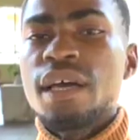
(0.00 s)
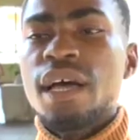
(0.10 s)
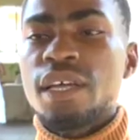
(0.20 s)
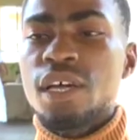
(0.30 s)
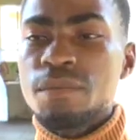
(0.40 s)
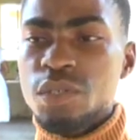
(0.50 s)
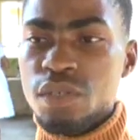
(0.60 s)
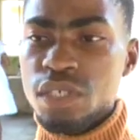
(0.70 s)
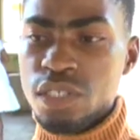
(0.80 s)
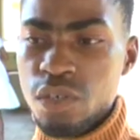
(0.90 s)
I came to
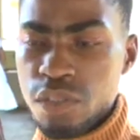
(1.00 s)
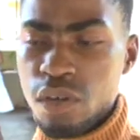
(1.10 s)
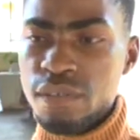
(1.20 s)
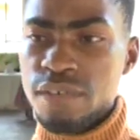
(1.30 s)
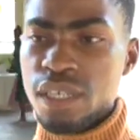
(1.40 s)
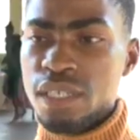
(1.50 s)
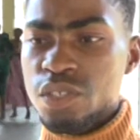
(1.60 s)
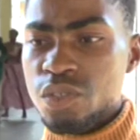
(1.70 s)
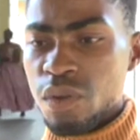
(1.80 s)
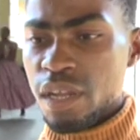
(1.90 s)
this youth conference
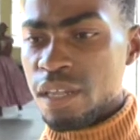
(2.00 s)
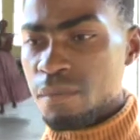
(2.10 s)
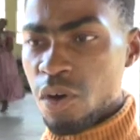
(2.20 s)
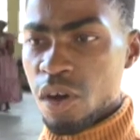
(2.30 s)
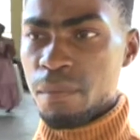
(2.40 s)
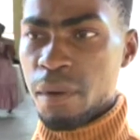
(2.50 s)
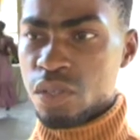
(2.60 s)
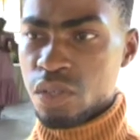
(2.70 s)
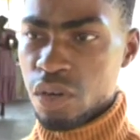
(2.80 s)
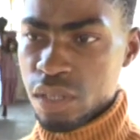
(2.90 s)
to learn more
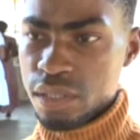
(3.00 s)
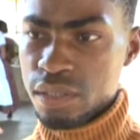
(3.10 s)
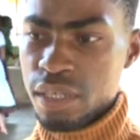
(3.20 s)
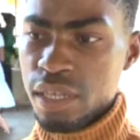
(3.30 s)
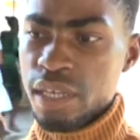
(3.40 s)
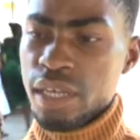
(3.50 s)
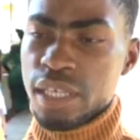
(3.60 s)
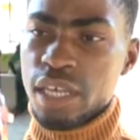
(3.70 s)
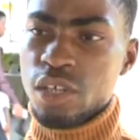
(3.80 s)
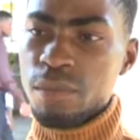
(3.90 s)
about God,
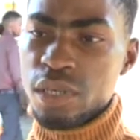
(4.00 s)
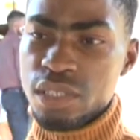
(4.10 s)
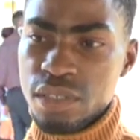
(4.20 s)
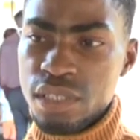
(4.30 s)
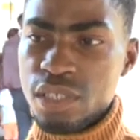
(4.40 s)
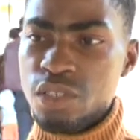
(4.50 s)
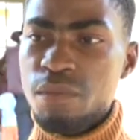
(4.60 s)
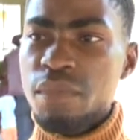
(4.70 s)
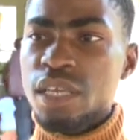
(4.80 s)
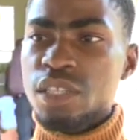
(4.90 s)
get opportunity to
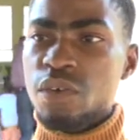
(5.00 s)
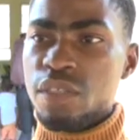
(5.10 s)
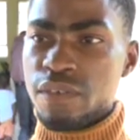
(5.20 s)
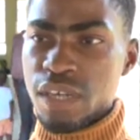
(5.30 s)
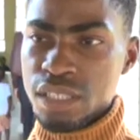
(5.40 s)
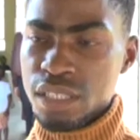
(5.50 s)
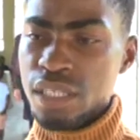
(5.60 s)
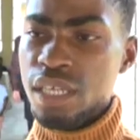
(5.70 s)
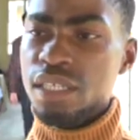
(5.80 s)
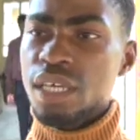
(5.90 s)
make new friends,
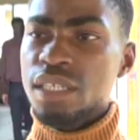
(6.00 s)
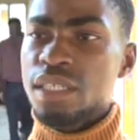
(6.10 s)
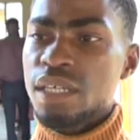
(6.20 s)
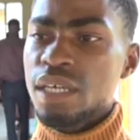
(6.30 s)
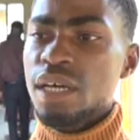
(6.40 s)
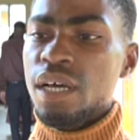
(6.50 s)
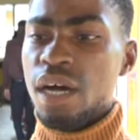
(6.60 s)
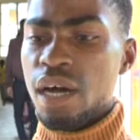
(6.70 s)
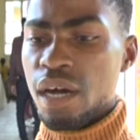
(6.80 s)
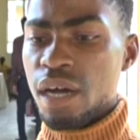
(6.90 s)
and then
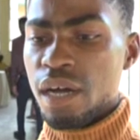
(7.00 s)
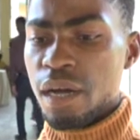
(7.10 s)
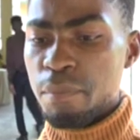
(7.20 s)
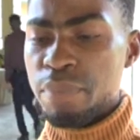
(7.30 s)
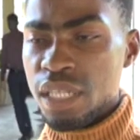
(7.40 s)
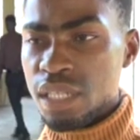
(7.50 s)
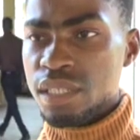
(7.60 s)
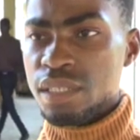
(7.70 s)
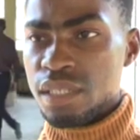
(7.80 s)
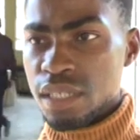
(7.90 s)
build
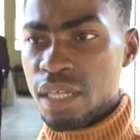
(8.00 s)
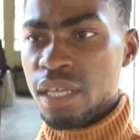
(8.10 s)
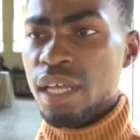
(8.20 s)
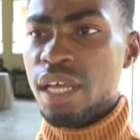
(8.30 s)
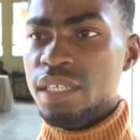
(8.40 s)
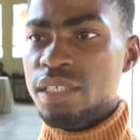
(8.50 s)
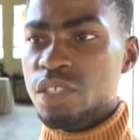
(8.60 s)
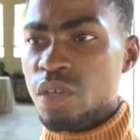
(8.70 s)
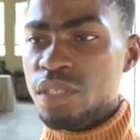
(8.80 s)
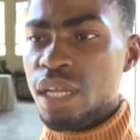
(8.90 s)
and
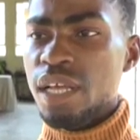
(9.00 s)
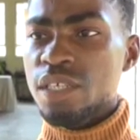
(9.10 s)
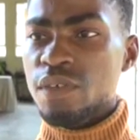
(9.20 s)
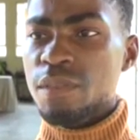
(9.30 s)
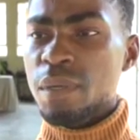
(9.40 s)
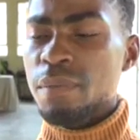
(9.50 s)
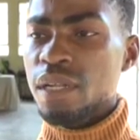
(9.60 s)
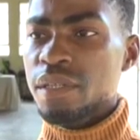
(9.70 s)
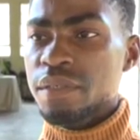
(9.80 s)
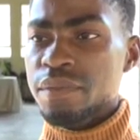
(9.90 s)
socialize with
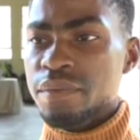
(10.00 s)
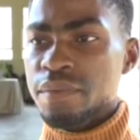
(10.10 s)
people.